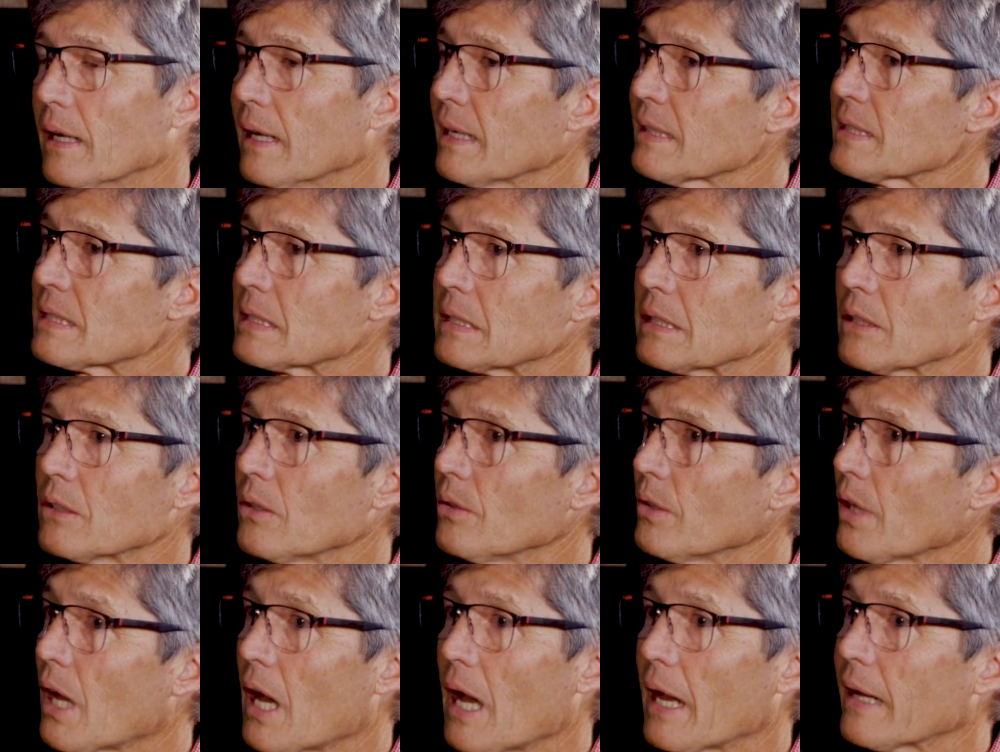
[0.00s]
it's
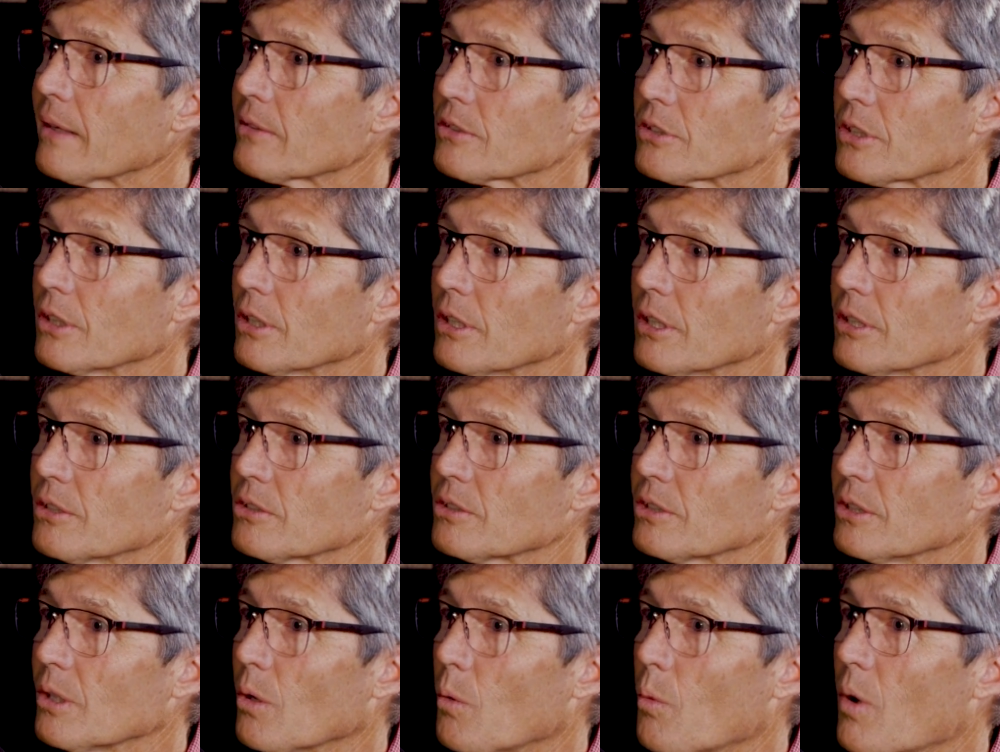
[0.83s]
still not as good
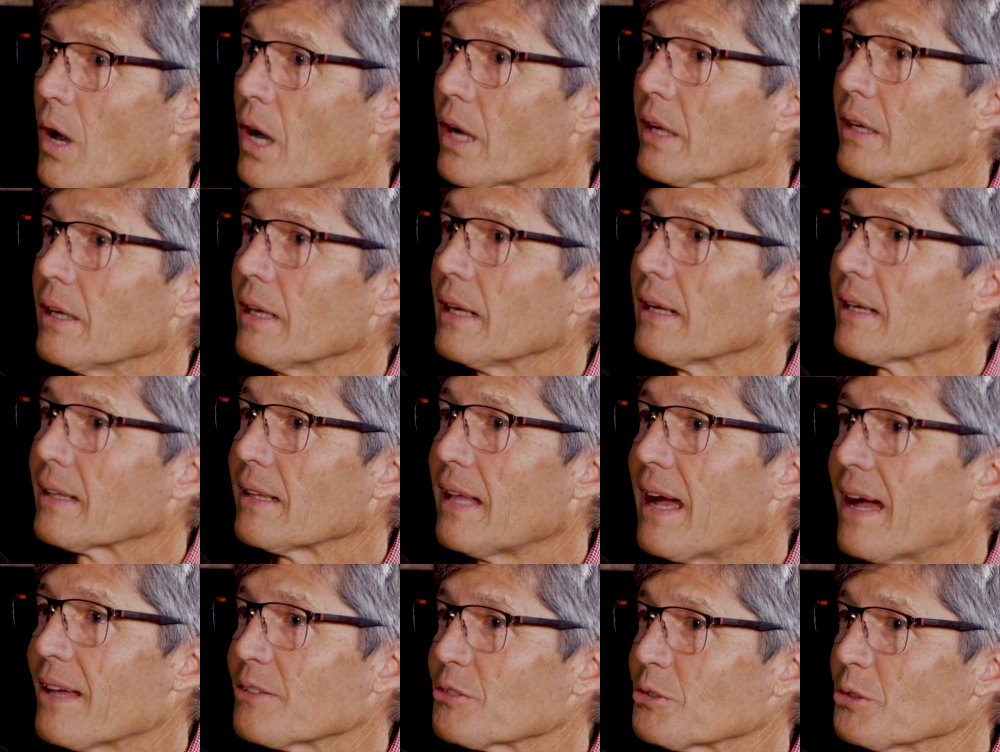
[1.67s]
as walking in a
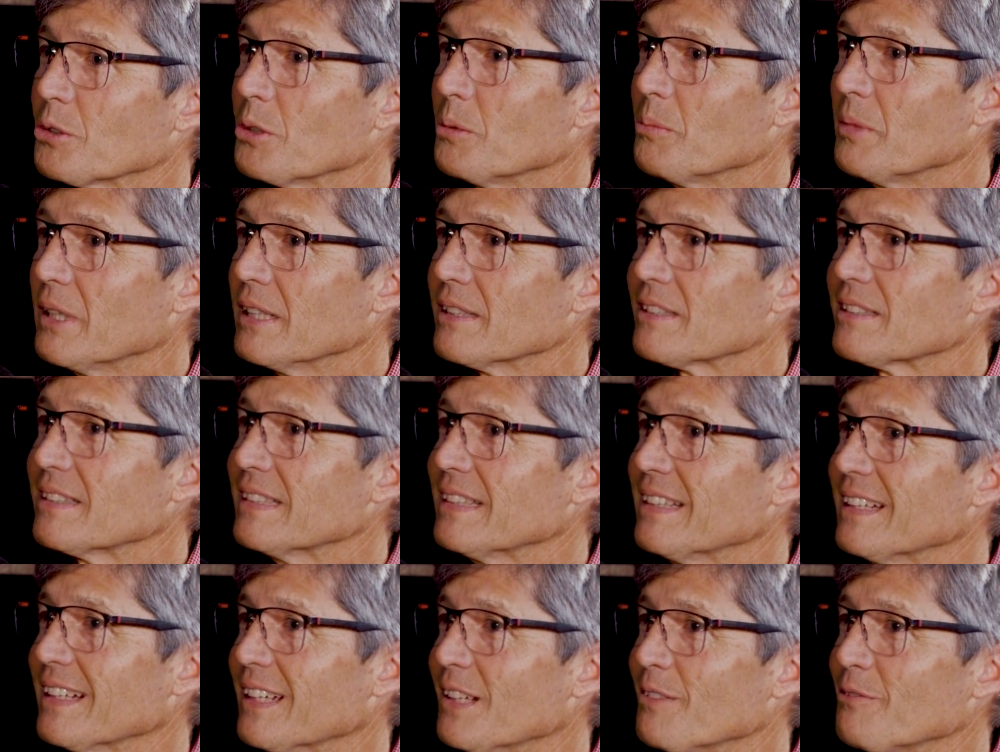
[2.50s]
classroom and
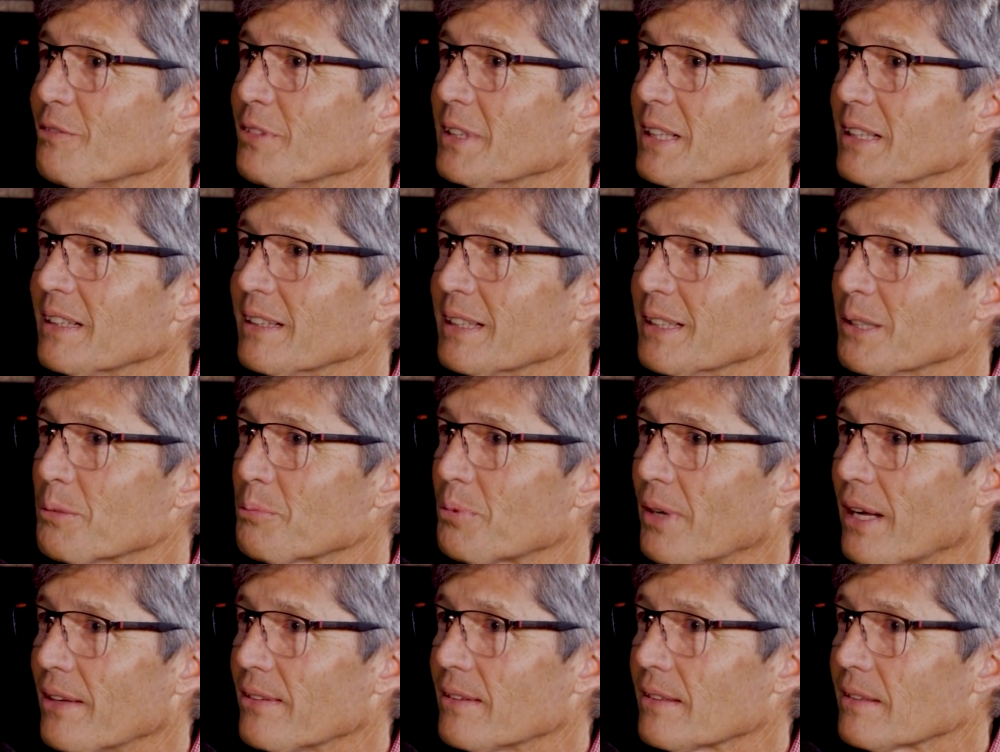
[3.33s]
seeing and feeling the
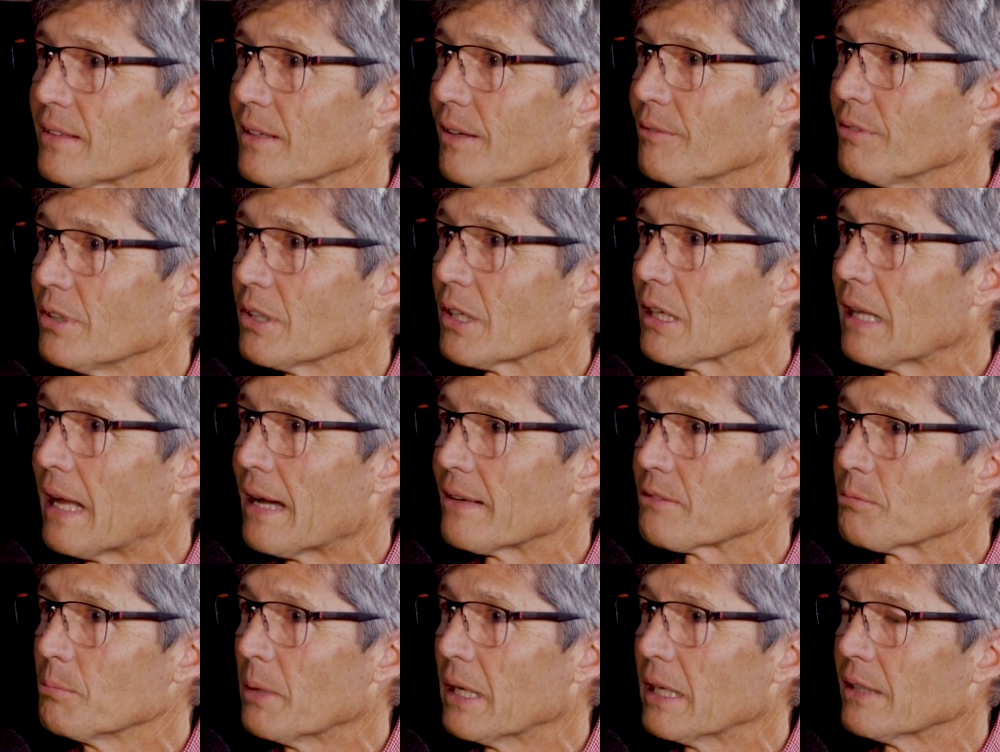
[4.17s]
presence of your
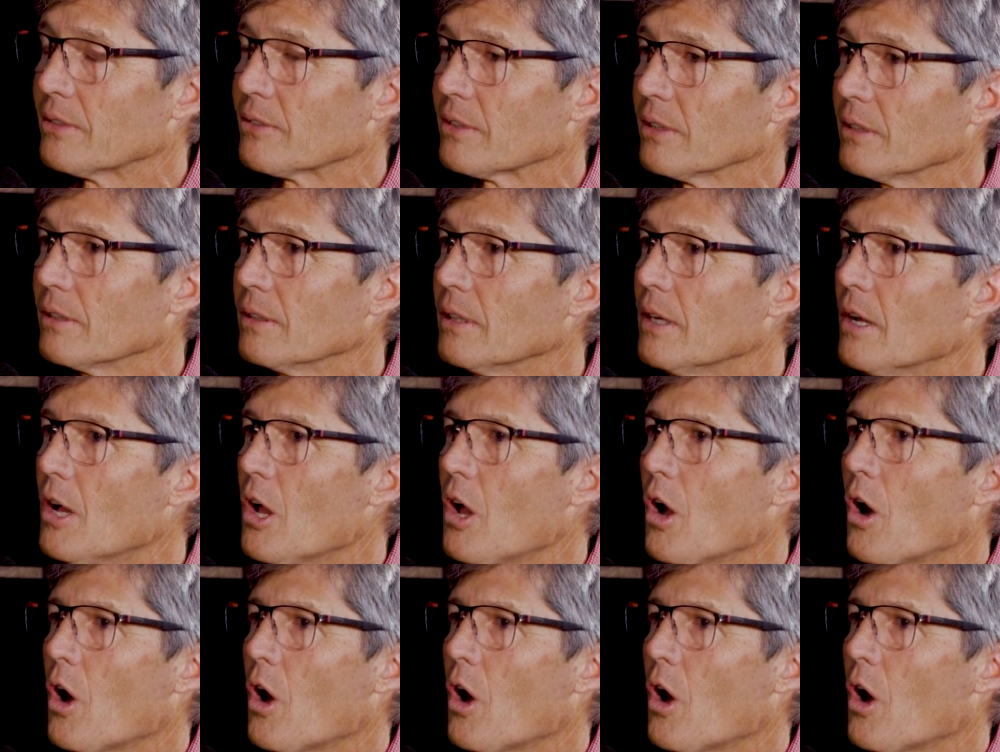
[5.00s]
classmates and